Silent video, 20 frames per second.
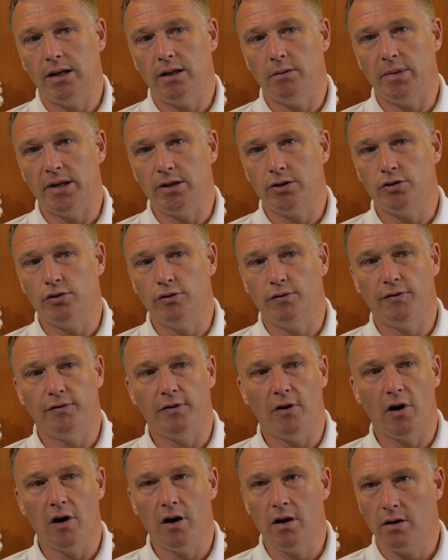bit too
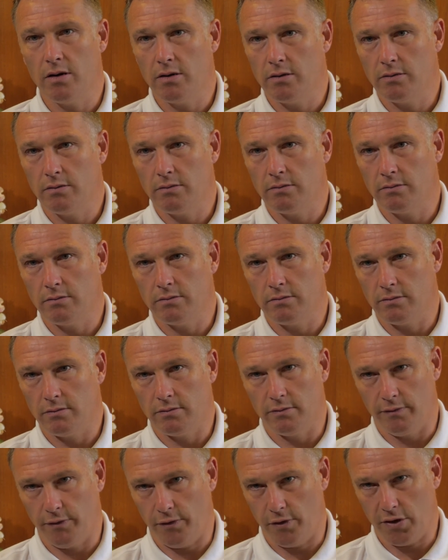far
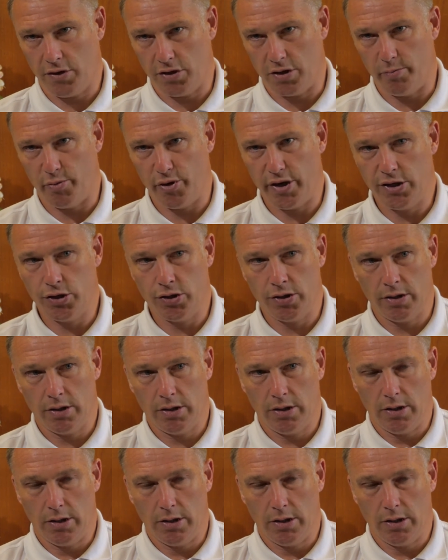for us to bridge.